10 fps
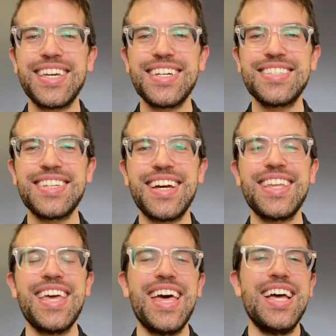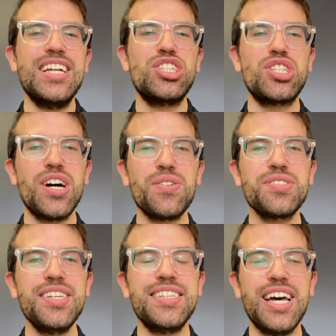I said,
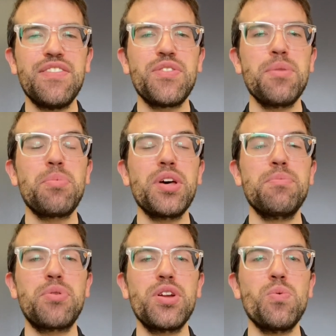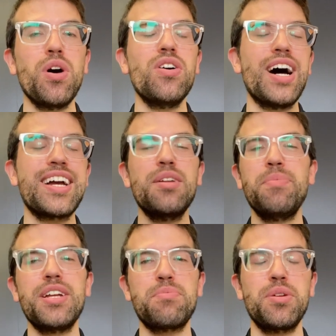Chelsea definitely played pretty well. I could have
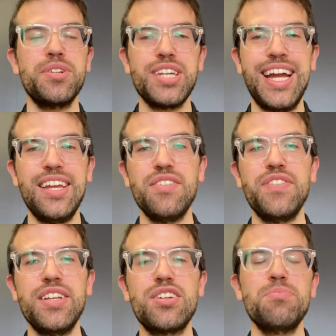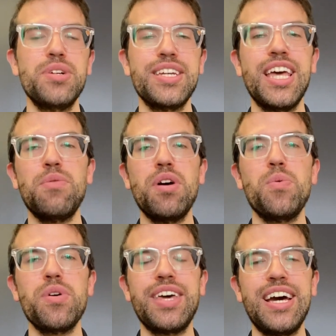picked pretty much any defender, but again, I went
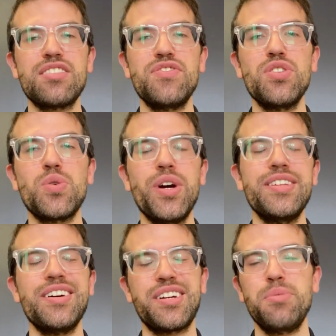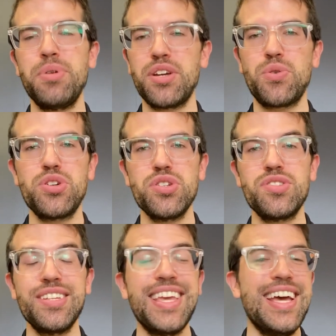with Azpilicueta. I could have picked
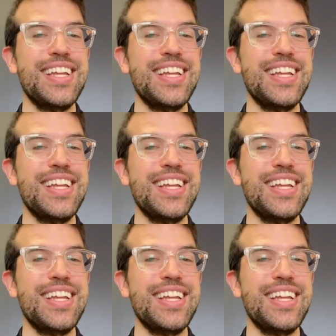Christensen.